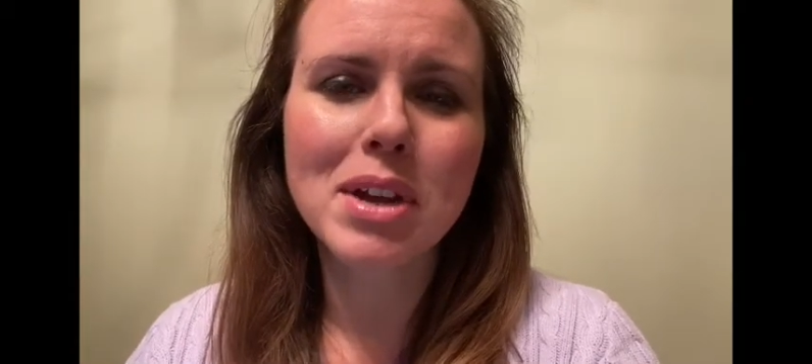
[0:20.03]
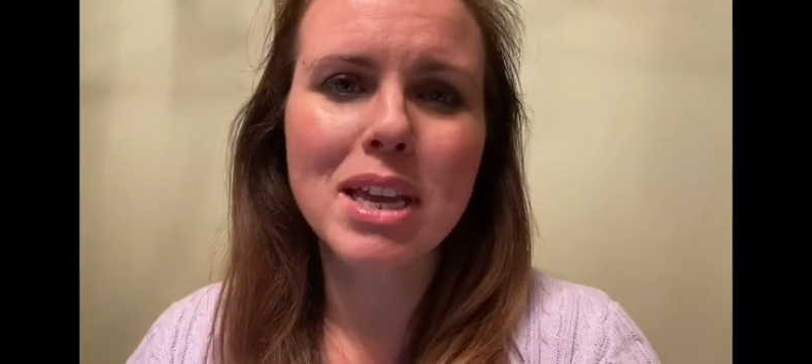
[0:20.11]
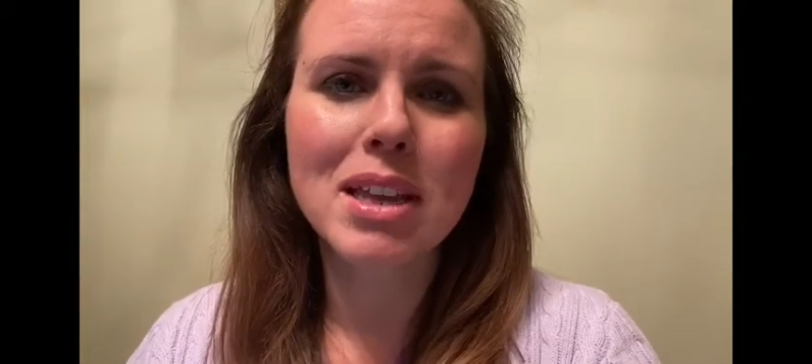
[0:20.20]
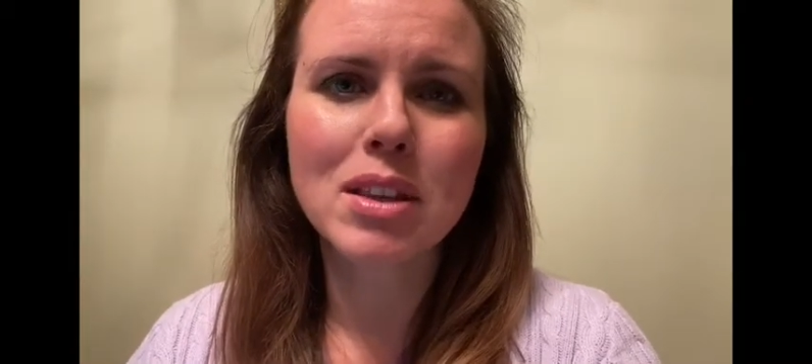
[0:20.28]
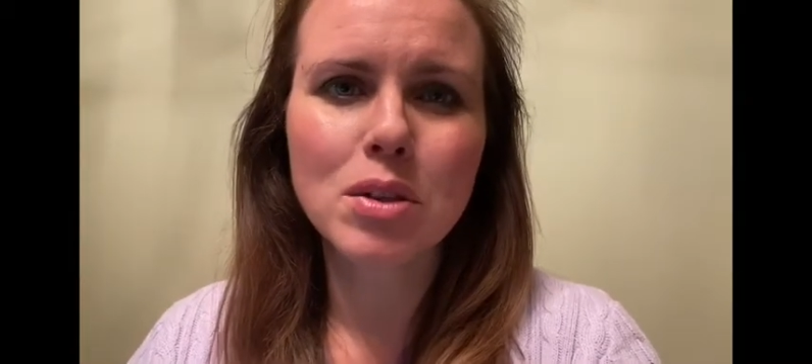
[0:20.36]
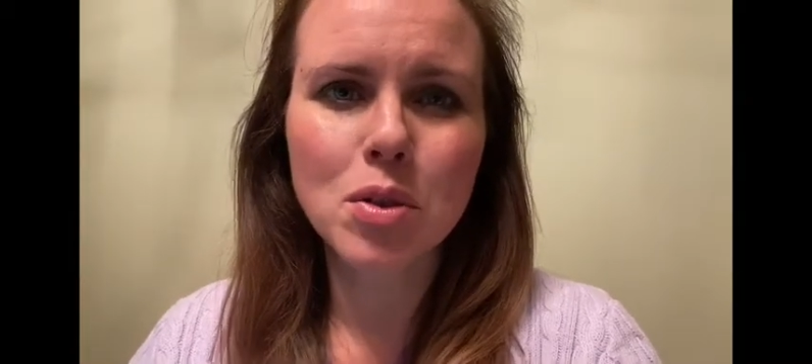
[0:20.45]

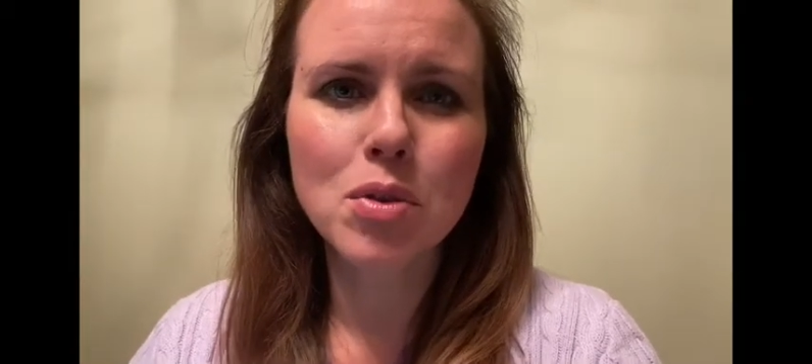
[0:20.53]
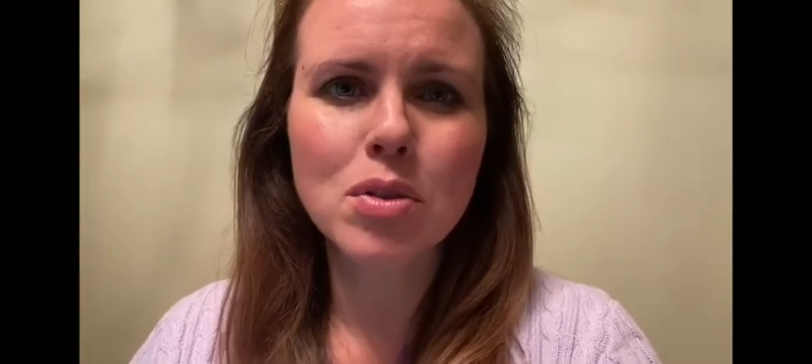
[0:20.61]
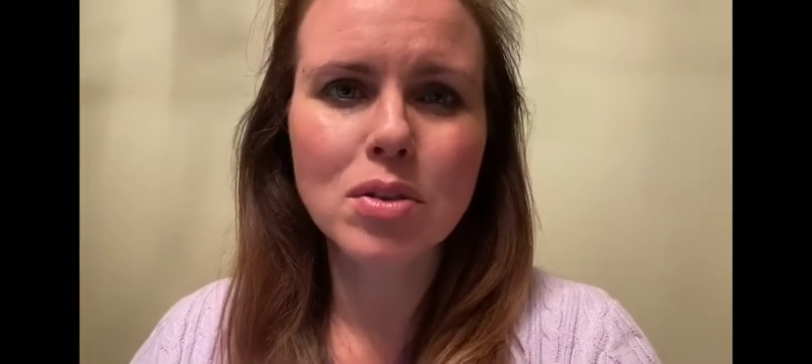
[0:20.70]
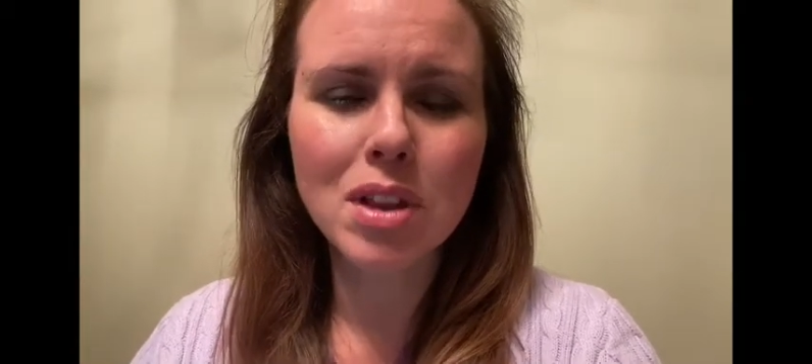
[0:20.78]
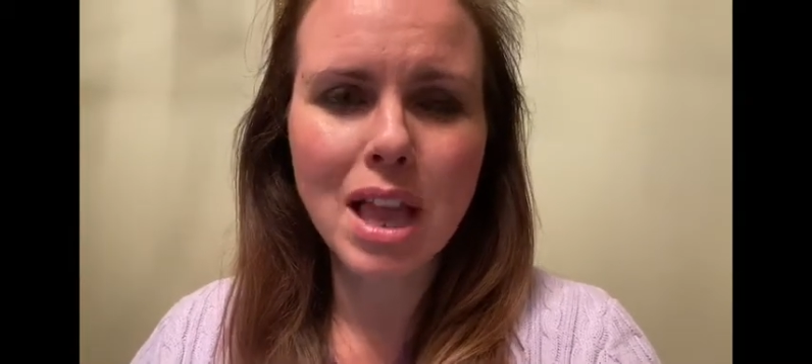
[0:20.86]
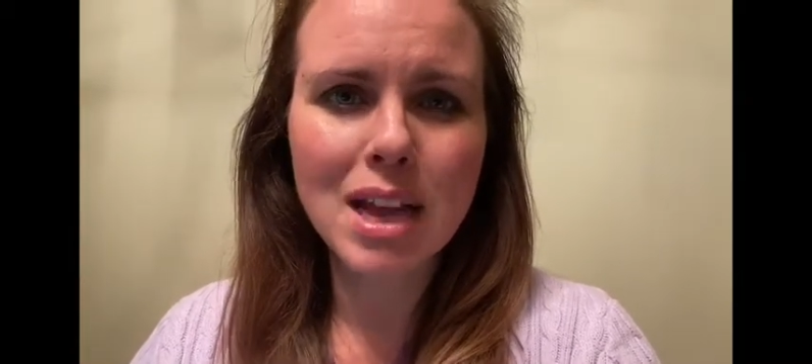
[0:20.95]
in the
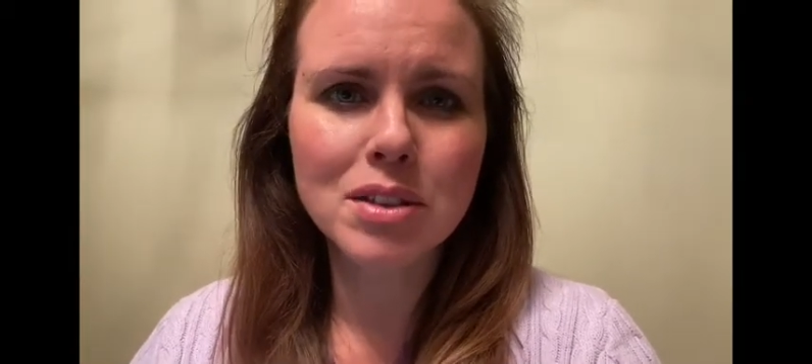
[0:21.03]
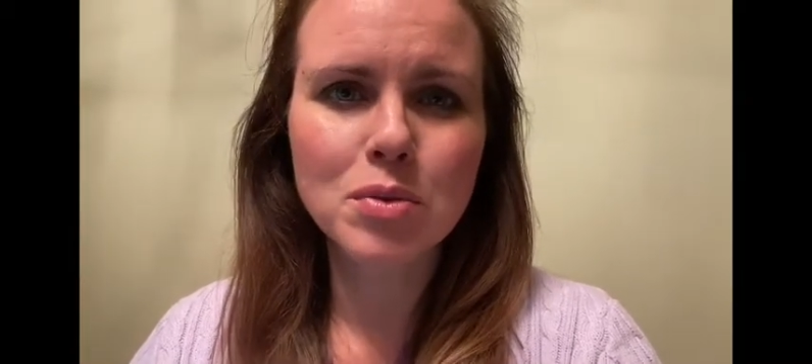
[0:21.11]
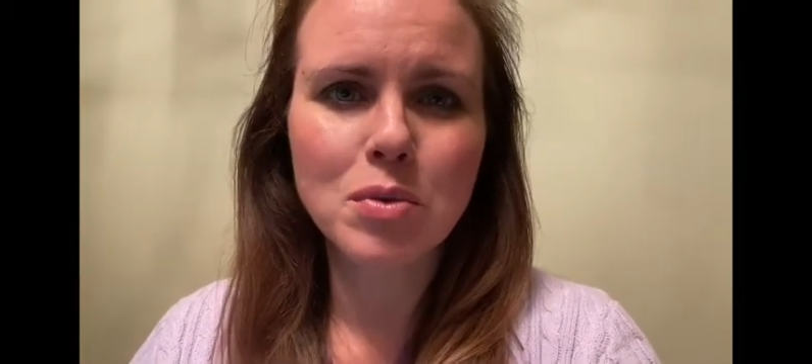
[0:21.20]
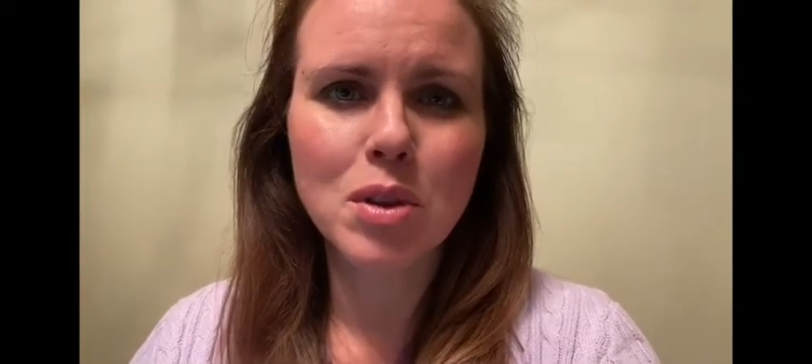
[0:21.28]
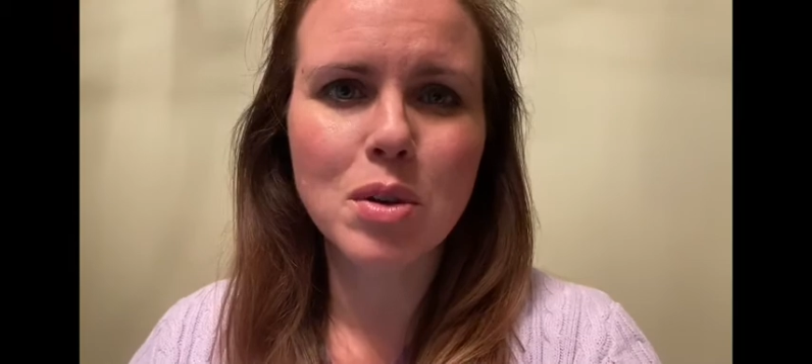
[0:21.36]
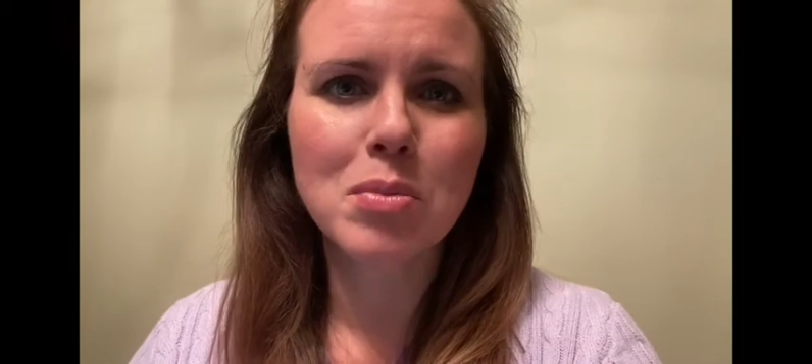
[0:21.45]
Google
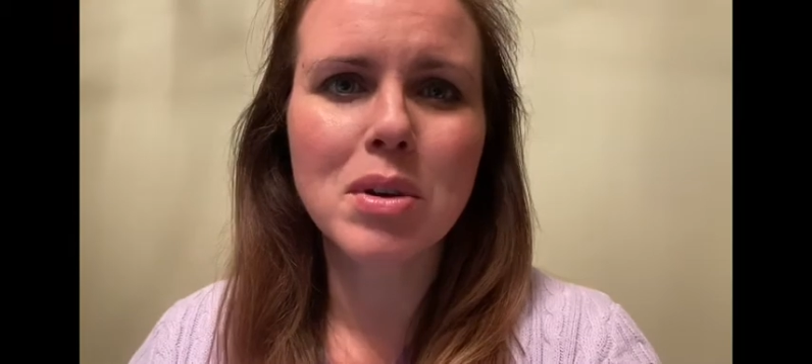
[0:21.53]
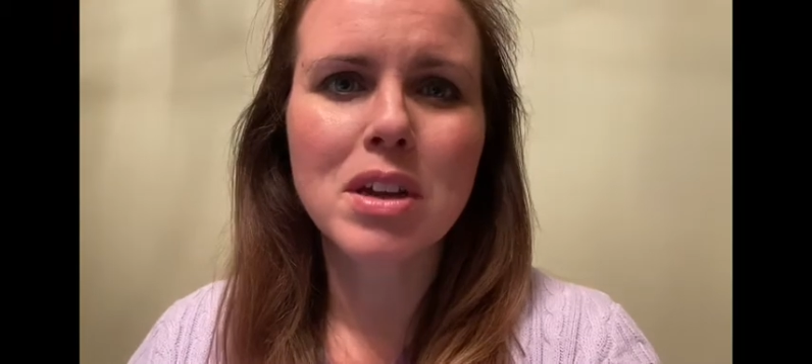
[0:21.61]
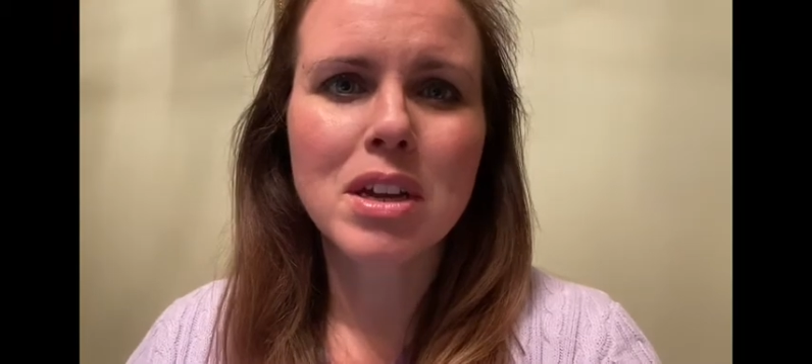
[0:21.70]
Classroom